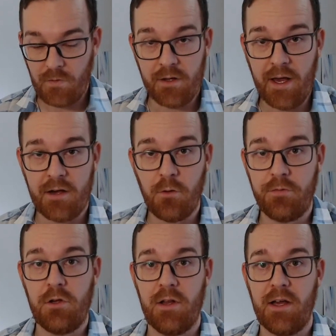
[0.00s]
yeah
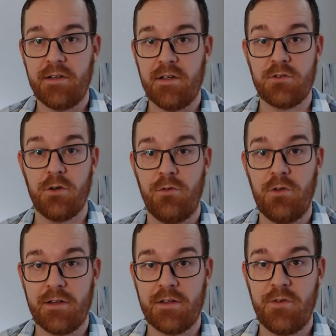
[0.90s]
hopefully you liked it so if you
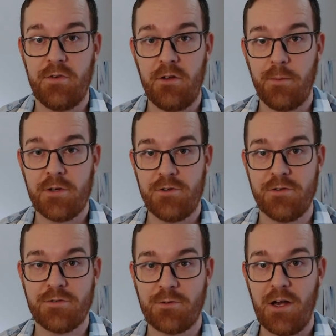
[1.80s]
like this video make sure you
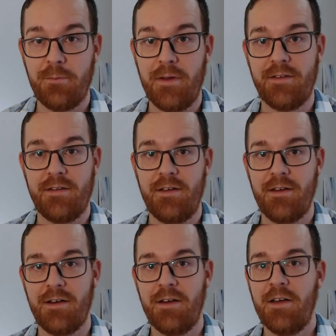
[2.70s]
subscribe hit the uh,